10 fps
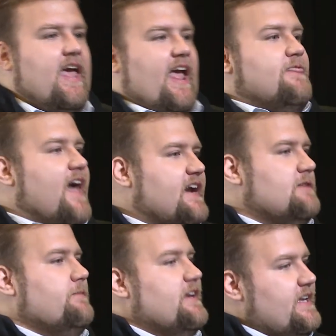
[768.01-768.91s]
And that
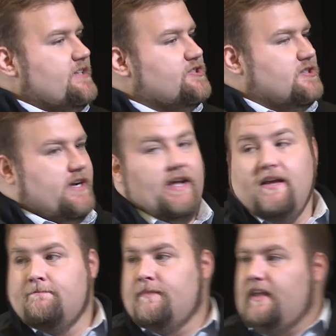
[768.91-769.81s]
could be an entry
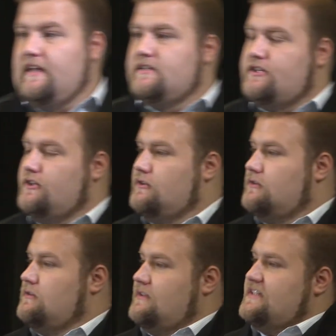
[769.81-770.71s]

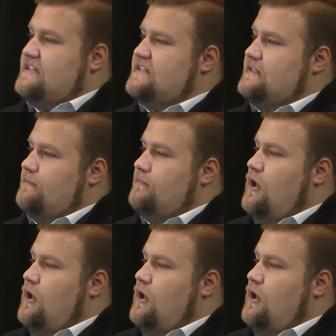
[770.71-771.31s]
into the system.